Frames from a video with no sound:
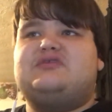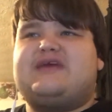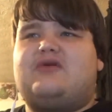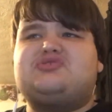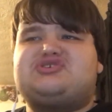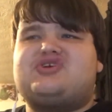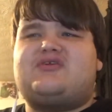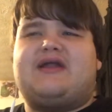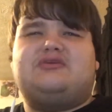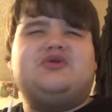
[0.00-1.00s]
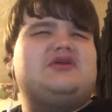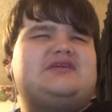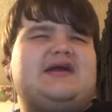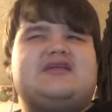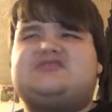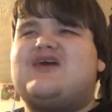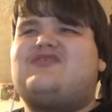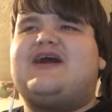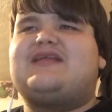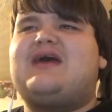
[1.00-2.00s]
they don't show like nudity and
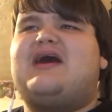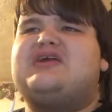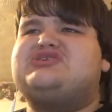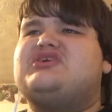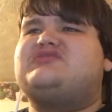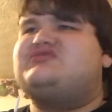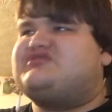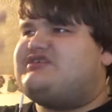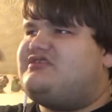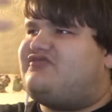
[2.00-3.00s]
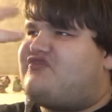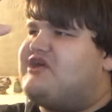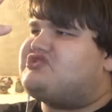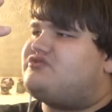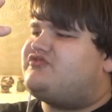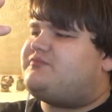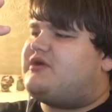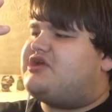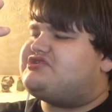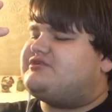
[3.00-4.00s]
stuff like that. It's just you see the facial
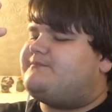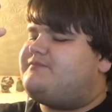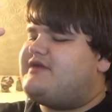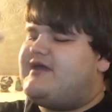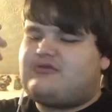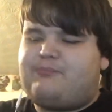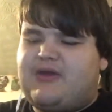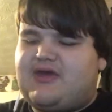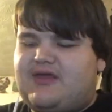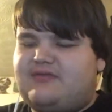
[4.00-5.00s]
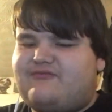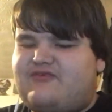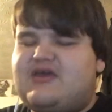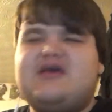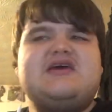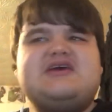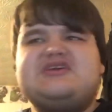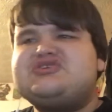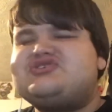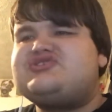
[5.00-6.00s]
expression and the pain in the face.
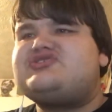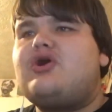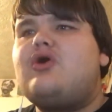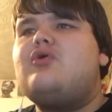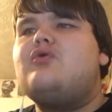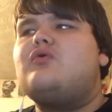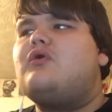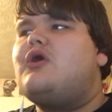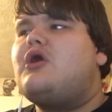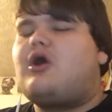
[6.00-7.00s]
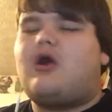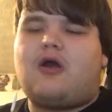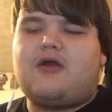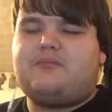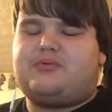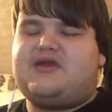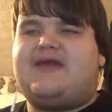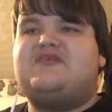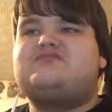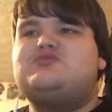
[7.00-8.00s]
It's just so
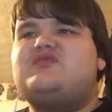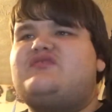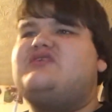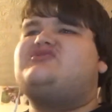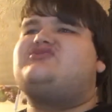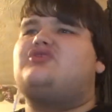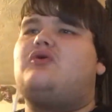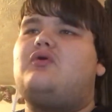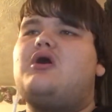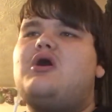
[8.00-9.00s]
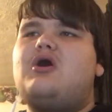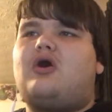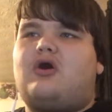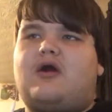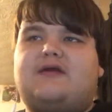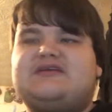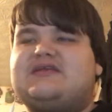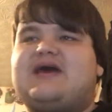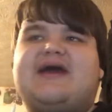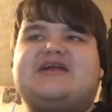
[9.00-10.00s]
heartbreaking. This movie is so hard to
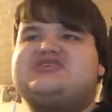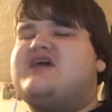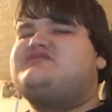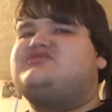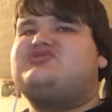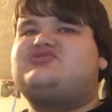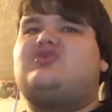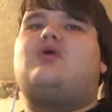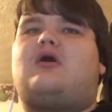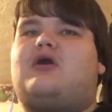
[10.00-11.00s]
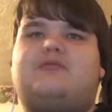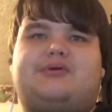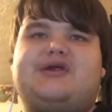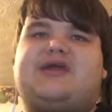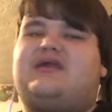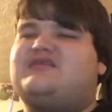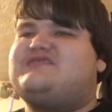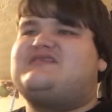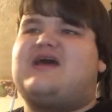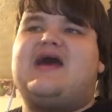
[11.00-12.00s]
digest. It's so heartbreaking and
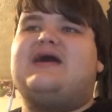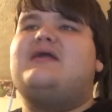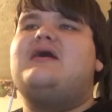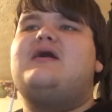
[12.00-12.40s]
sad,